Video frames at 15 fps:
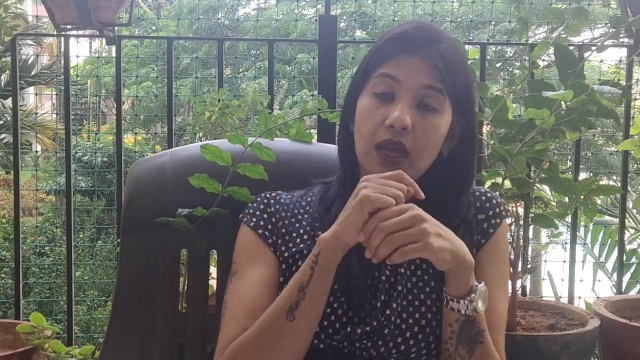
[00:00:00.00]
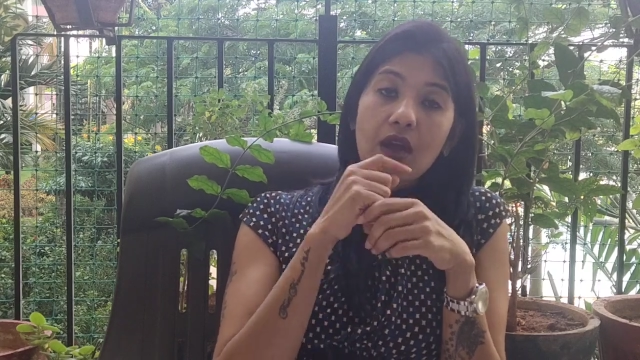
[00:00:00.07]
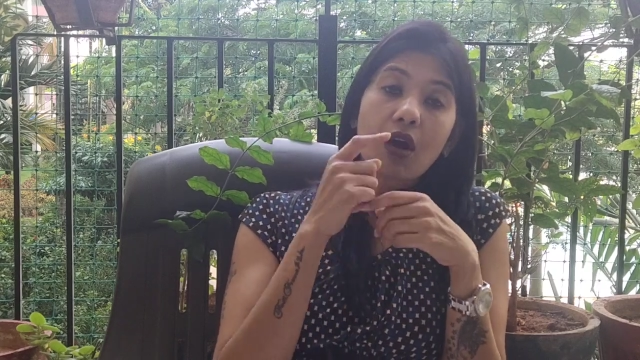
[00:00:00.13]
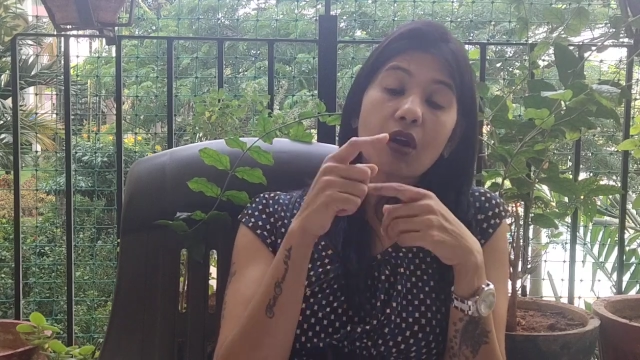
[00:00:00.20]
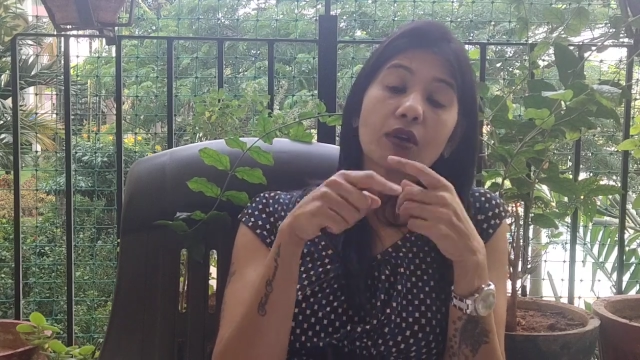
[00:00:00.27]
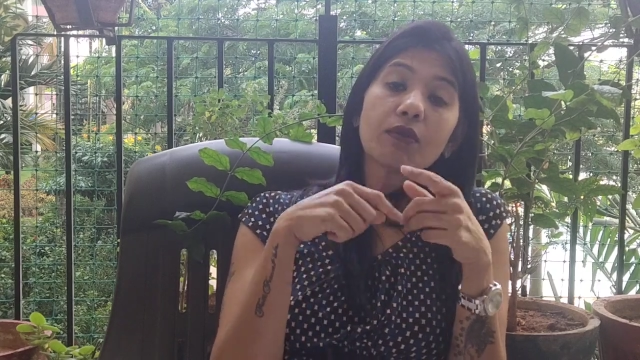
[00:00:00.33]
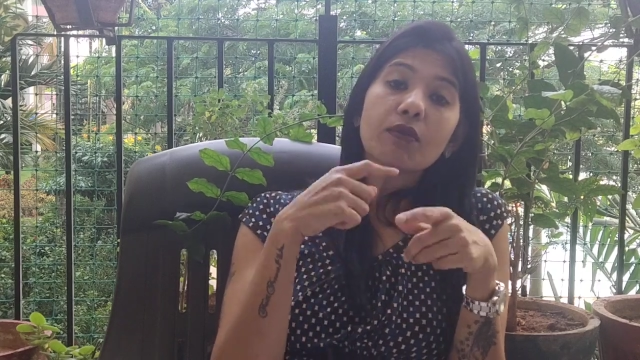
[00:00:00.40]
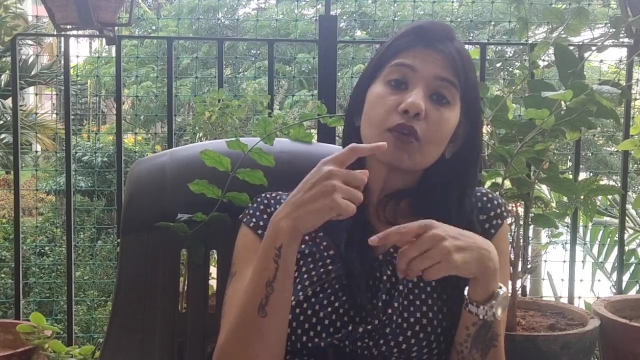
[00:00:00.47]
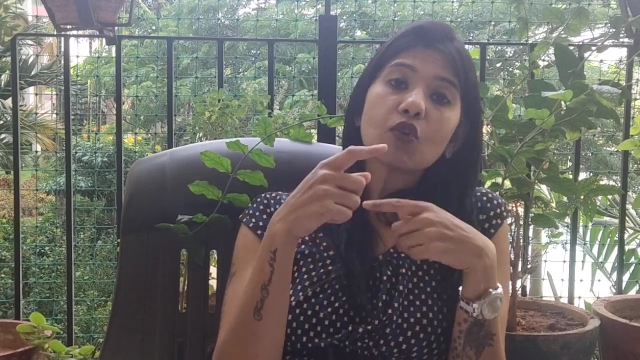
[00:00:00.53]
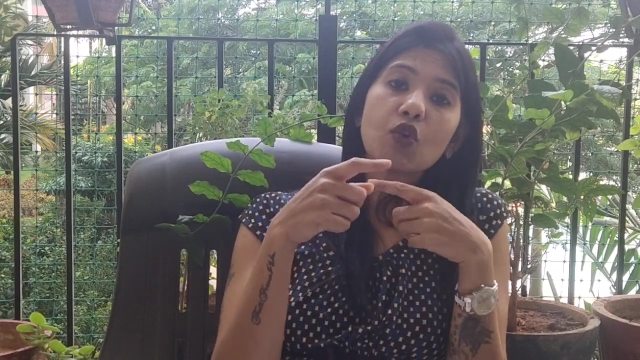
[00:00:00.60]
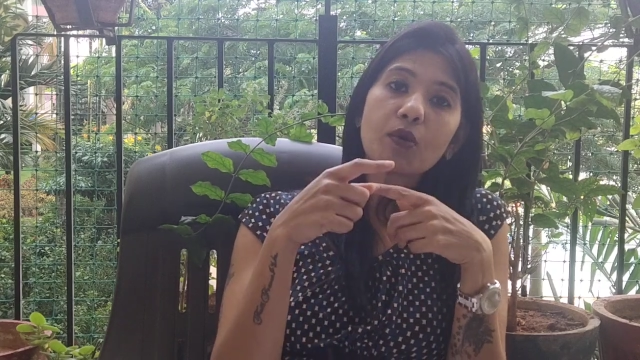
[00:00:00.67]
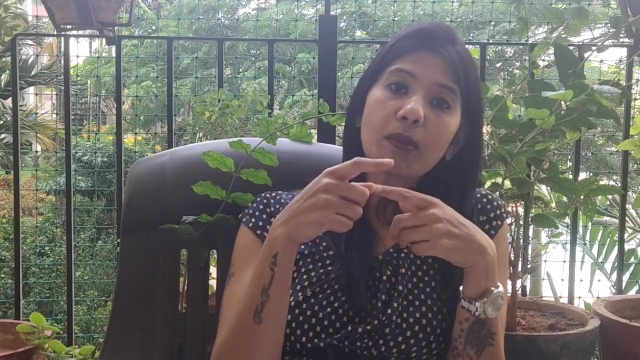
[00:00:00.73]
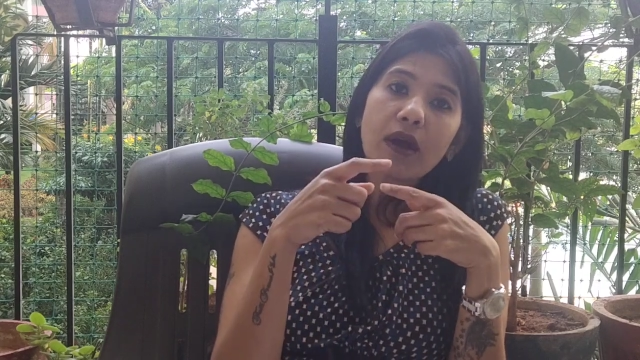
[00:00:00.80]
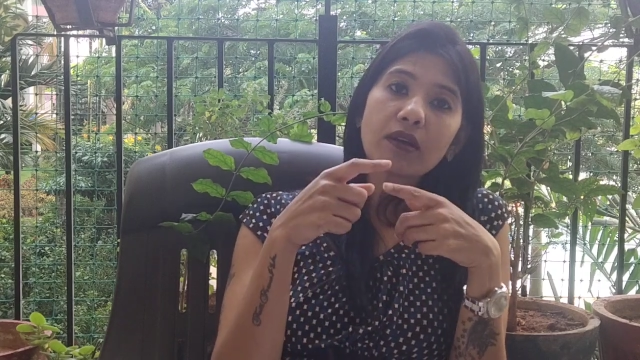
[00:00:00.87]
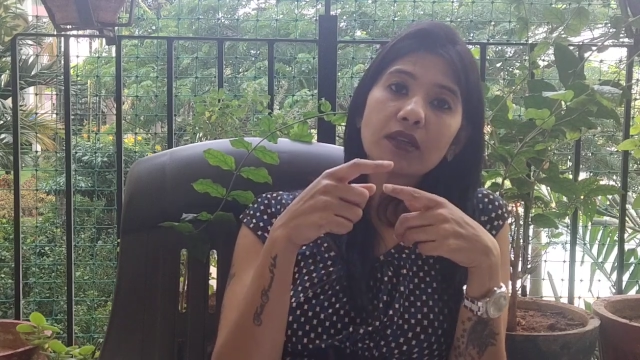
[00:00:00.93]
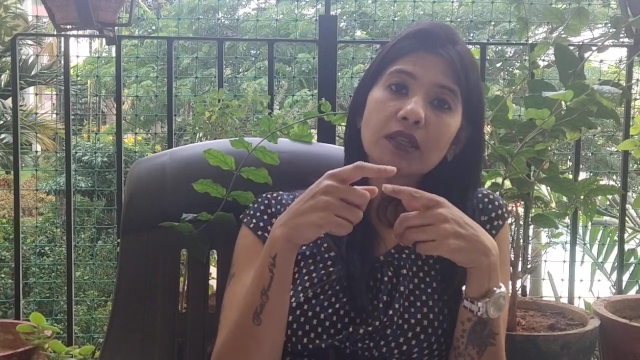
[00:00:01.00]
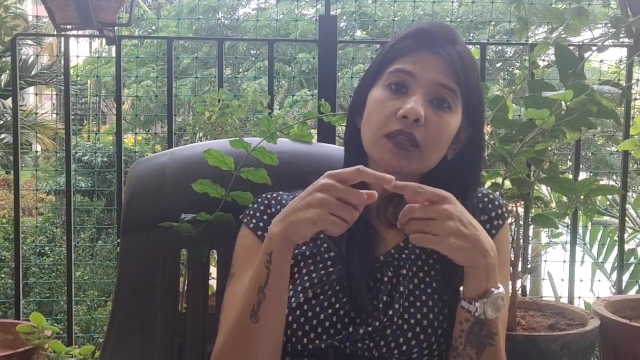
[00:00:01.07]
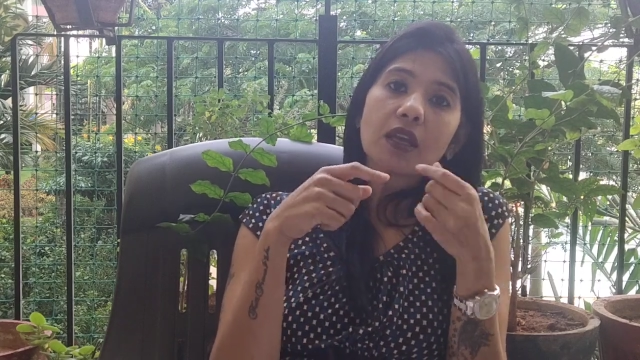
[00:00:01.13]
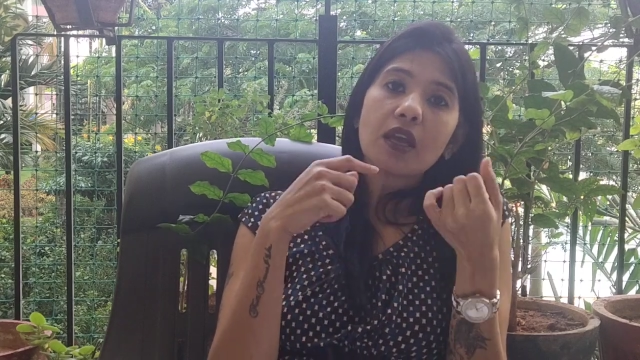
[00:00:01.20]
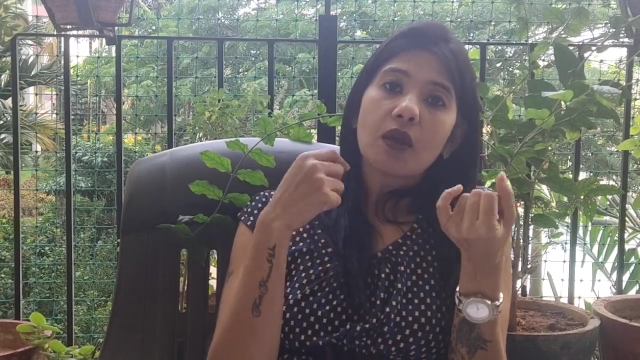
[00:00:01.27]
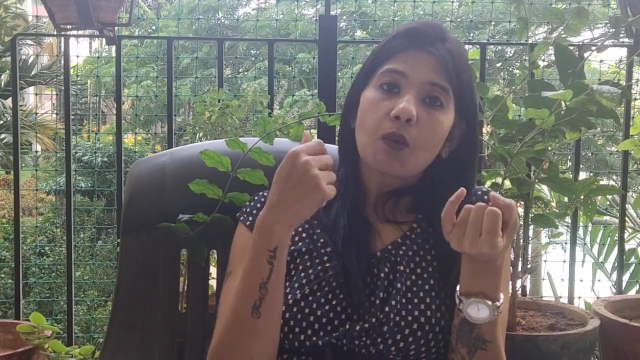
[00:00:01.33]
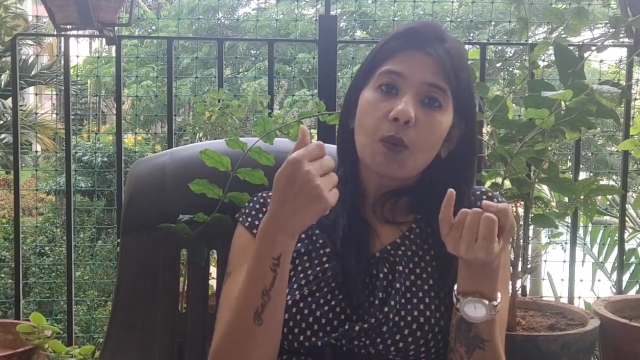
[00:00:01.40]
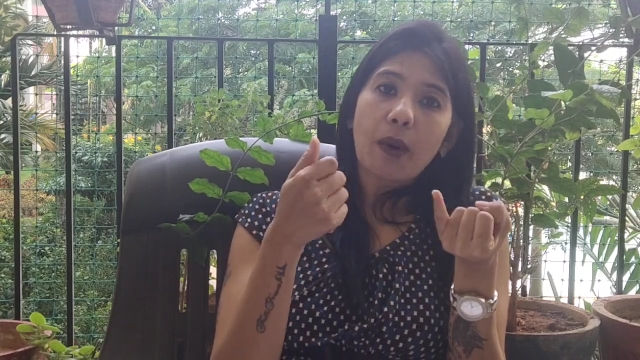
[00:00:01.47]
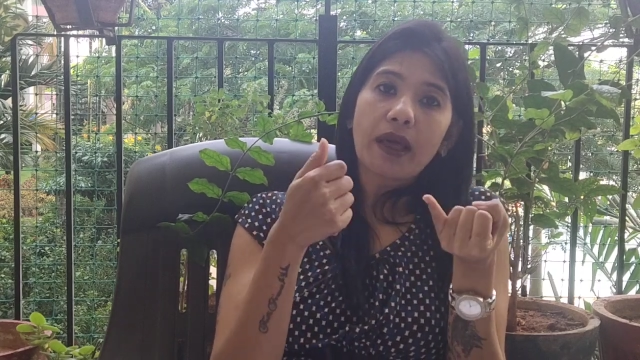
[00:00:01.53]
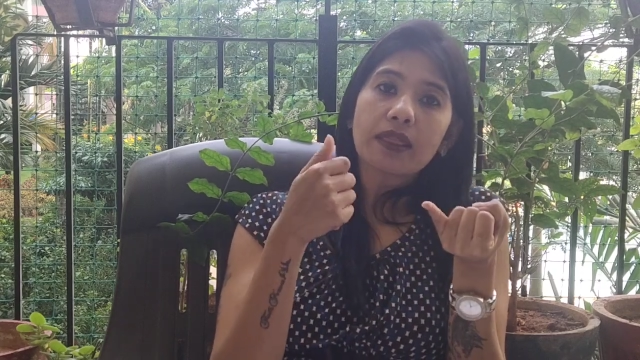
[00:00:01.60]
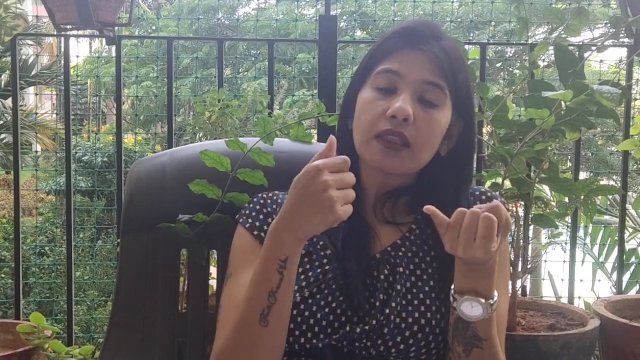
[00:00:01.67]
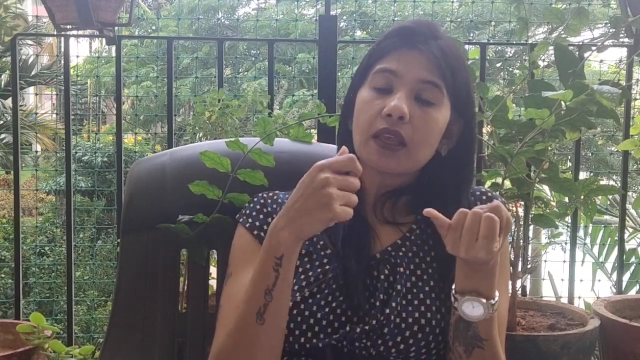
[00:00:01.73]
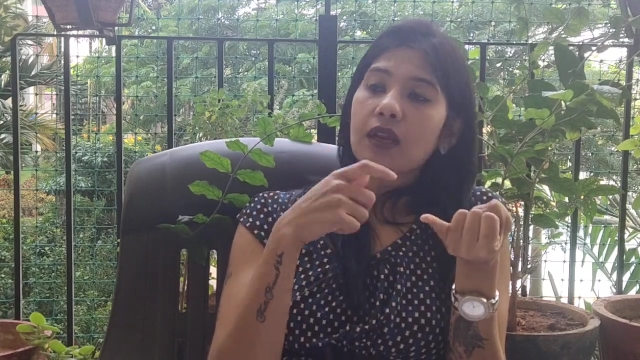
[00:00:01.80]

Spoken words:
Now, how do we go about it? One,